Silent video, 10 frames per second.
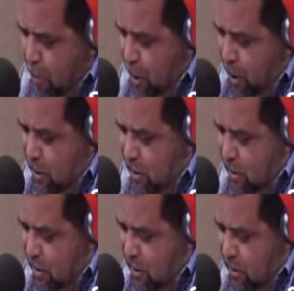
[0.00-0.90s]

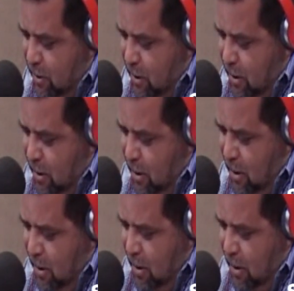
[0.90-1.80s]
Because
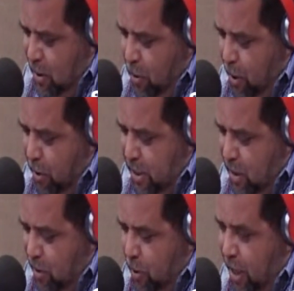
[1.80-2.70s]
when we
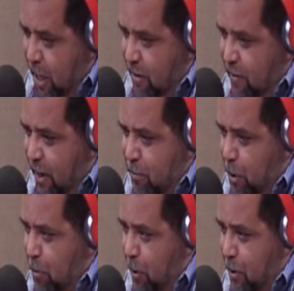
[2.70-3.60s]
saw what kind of fine
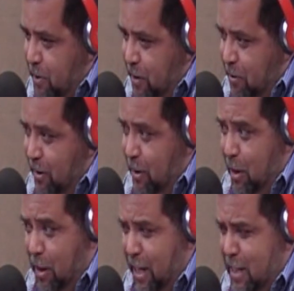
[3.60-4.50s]
people receive,
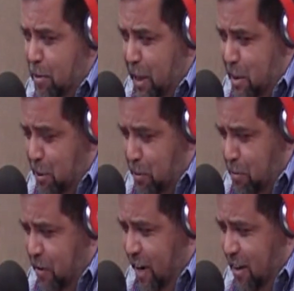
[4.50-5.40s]
I guess the maximum
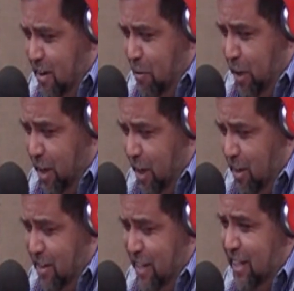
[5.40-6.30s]
fine somebody
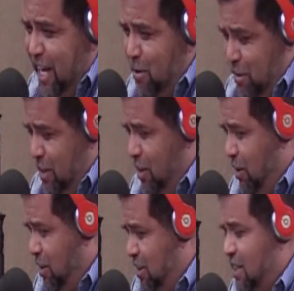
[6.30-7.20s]
gets is $10,000.
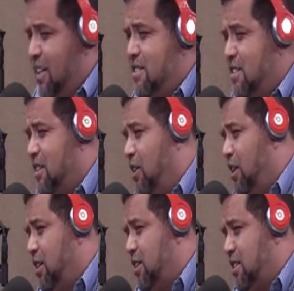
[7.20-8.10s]

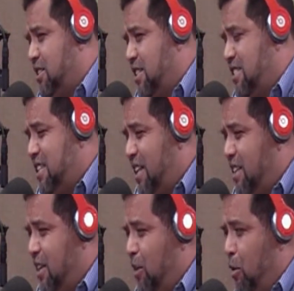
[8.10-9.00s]
$10,000 is
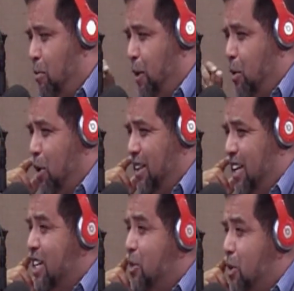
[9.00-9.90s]
nothing compared to what
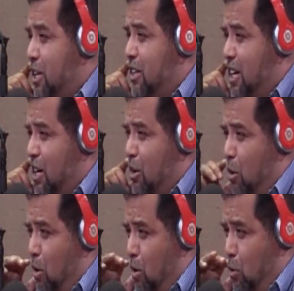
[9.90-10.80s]
they really
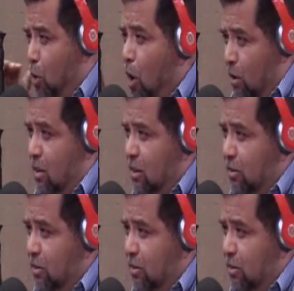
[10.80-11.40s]
done wrong.